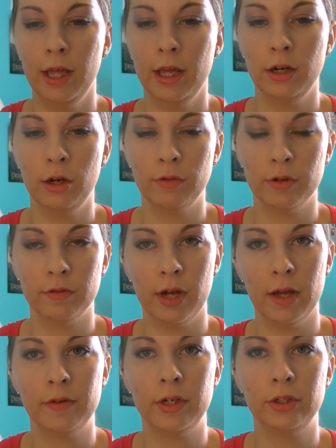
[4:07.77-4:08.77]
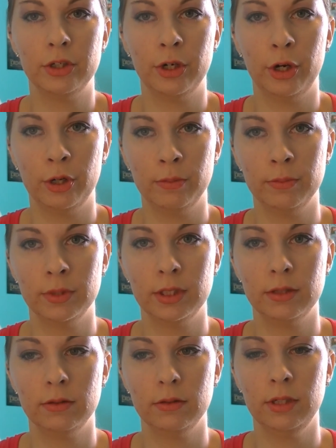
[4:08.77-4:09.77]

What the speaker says: And over 500 homes